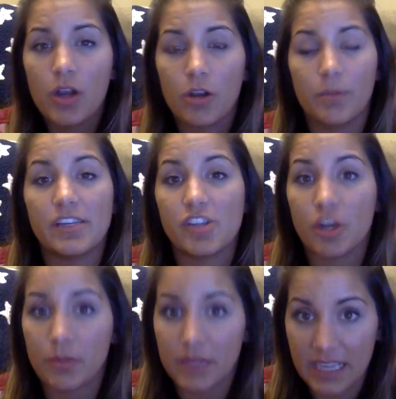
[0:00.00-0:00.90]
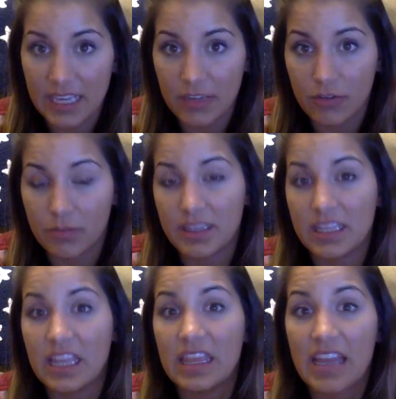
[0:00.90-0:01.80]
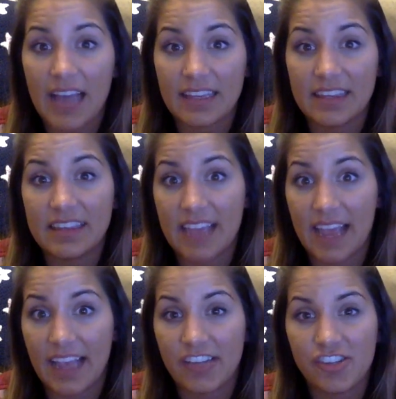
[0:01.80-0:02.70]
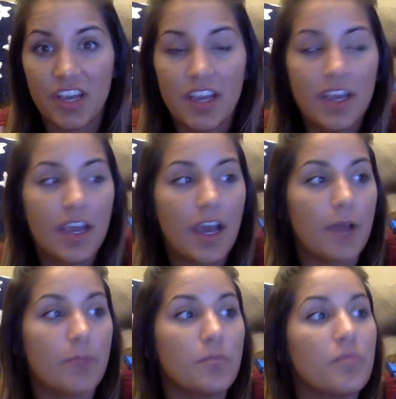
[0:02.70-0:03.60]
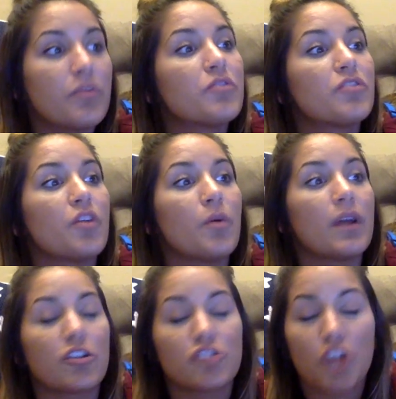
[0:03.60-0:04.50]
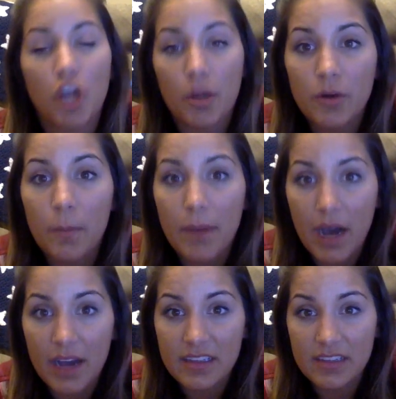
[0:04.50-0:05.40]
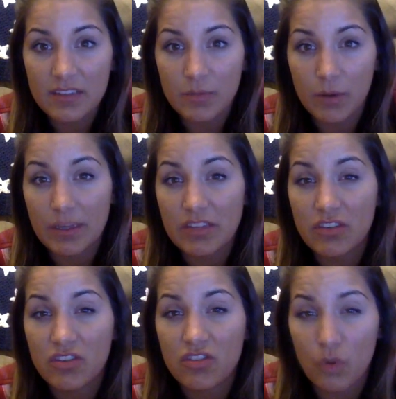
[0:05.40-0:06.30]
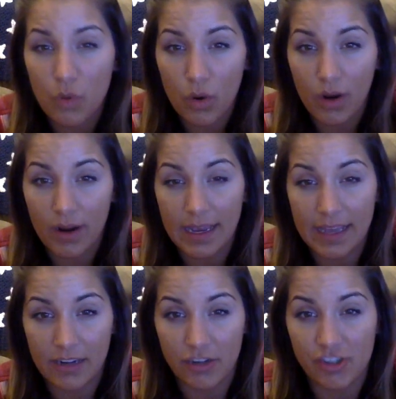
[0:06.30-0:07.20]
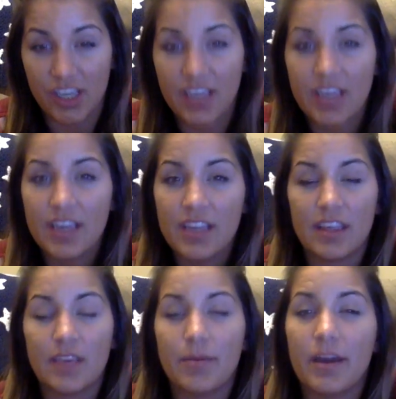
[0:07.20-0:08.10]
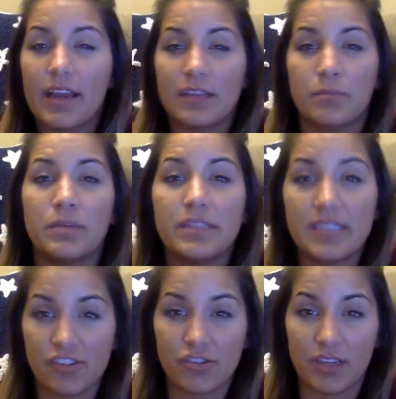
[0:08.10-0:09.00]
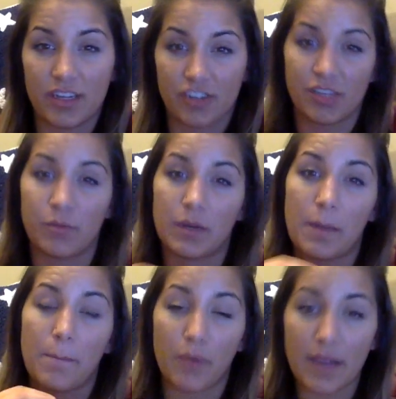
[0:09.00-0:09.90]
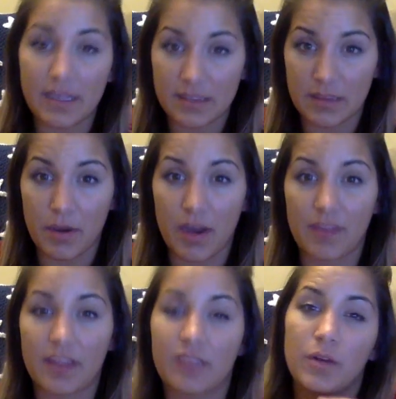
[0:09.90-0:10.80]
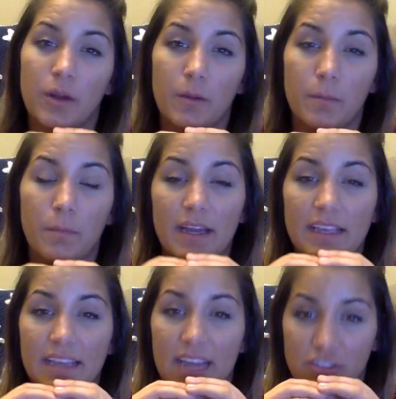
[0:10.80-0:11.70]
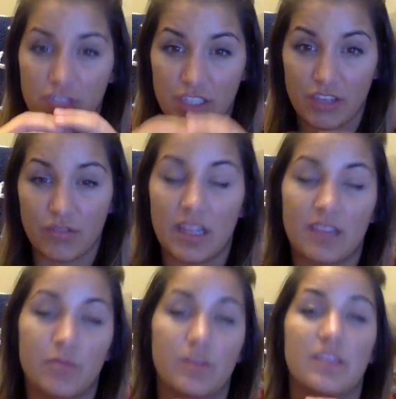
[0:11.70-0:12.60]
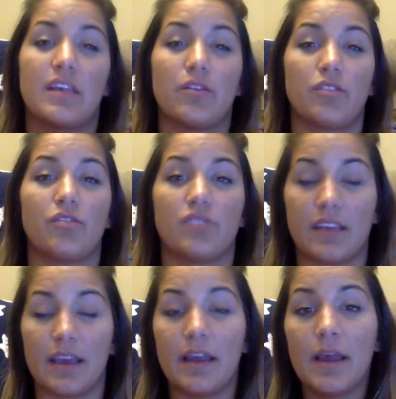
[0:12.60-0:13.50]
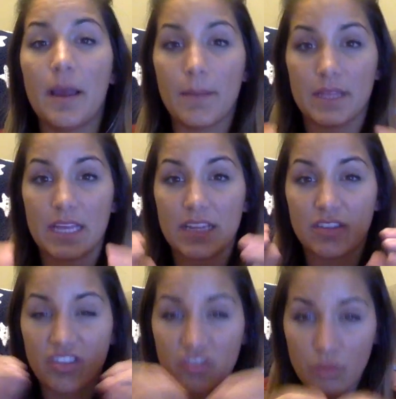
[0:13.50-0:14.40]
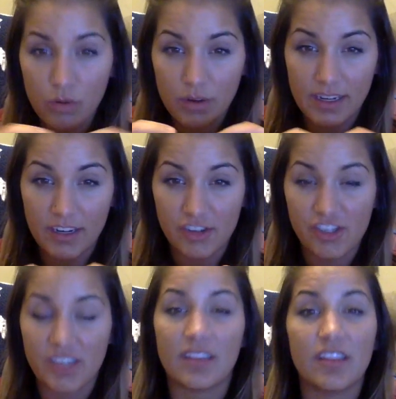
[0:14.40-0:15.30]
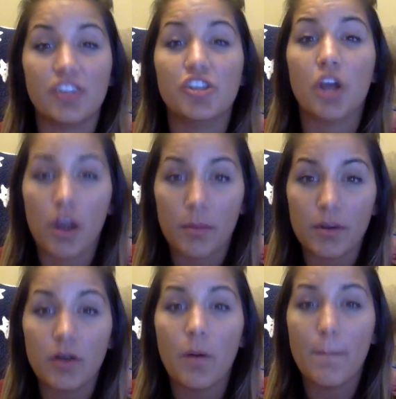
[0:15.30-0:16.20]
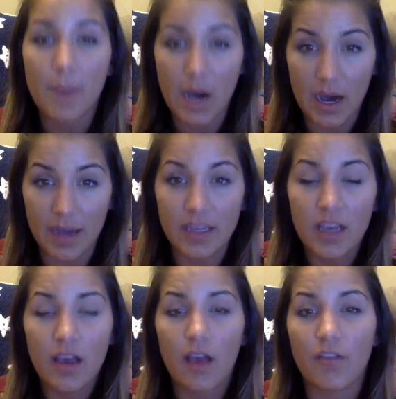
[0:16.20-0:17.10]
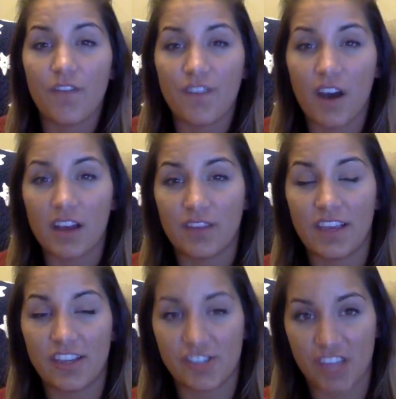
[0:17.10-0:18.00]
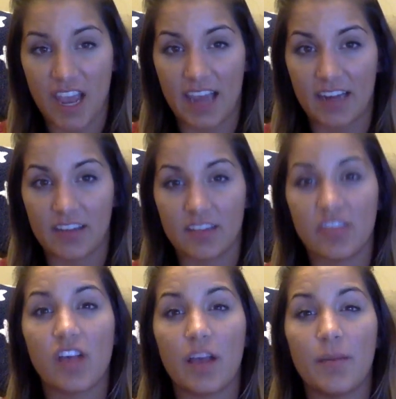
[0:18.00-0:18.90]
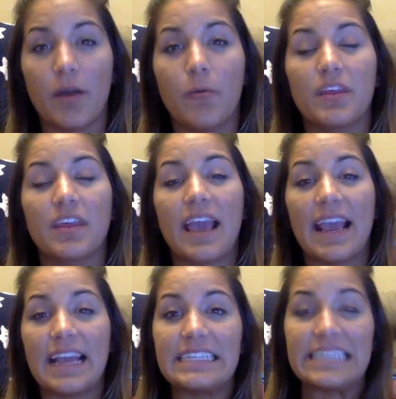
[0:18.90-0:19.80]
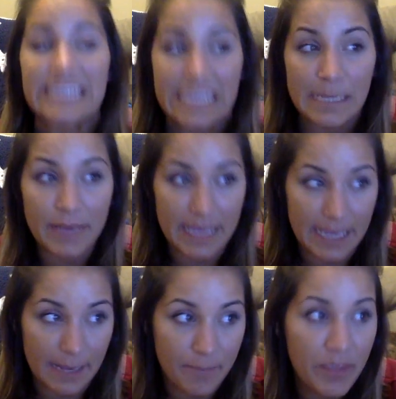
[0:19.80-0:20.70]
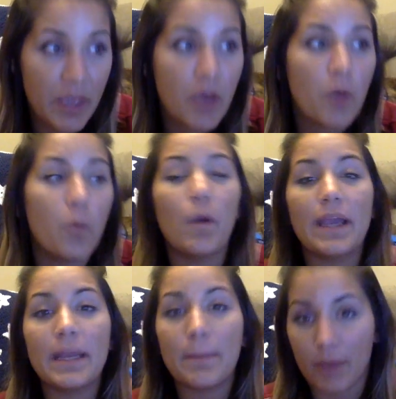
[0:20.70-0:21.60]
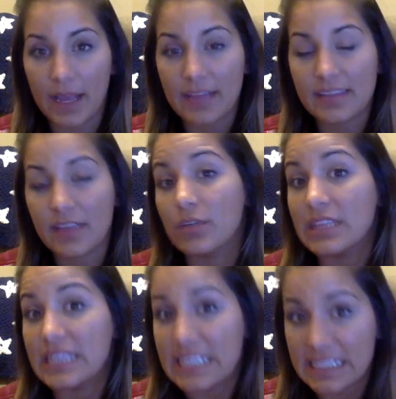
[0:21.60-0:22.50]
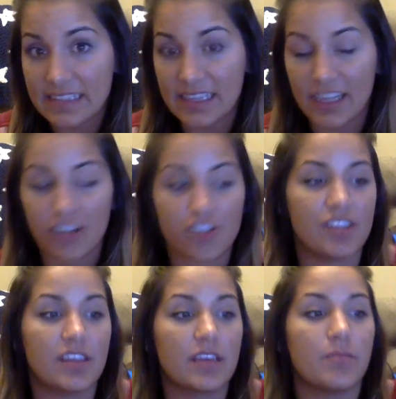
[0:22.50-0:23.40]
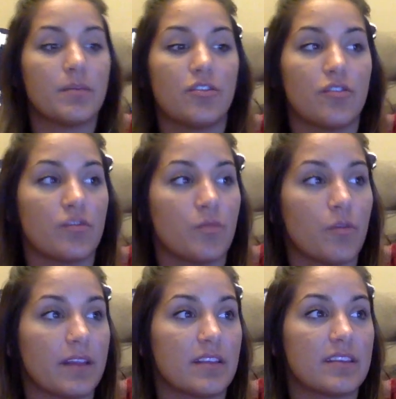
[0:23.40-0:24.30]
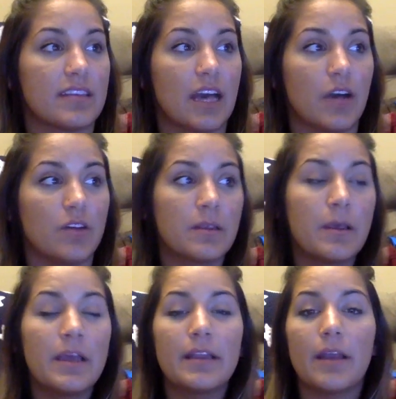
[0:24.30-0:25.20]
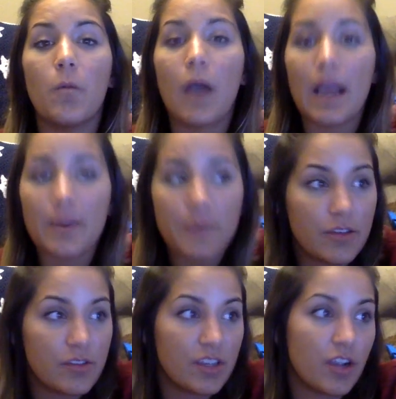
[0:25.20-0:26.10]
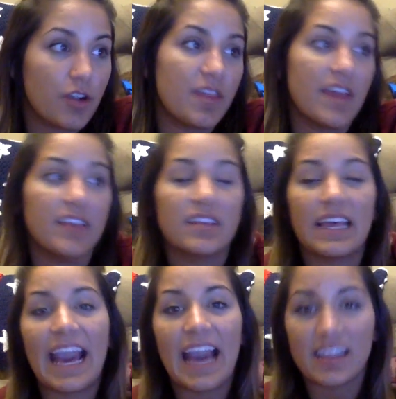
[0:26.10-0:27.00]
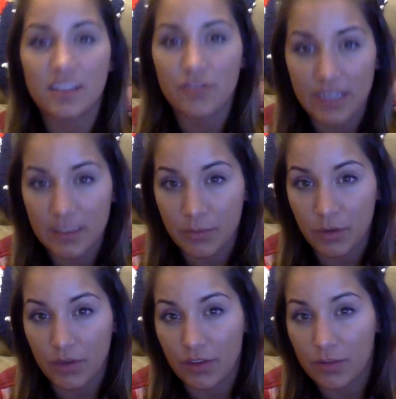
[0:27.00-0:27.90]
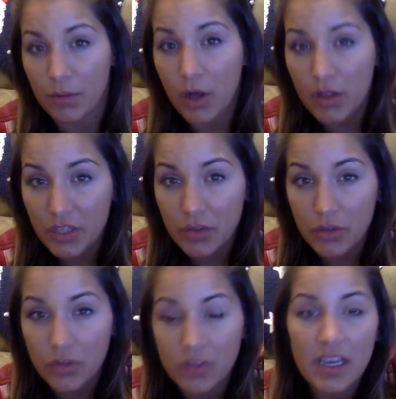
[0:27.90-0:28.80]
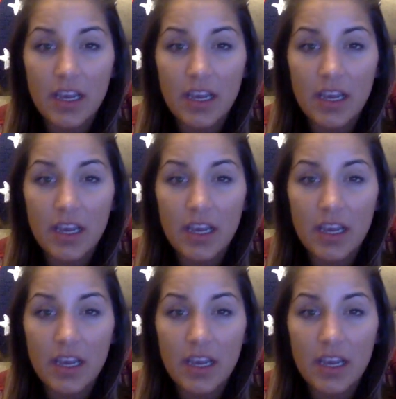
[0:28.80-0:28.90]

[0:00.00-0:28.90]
or being terminally ill means the last stage. So in our terminal bond, this is where we store energy. Think about it as potential energy. When it breaks the bond, that's when our body can actually use it. That's when the cell uses it. But that stored energy is in the terminal bond of our phosphate chain. And this is talking about with ATP. When it breaks, it releases energy that can be usable by the cells. Now, why we use it are things like active transport of other molecules,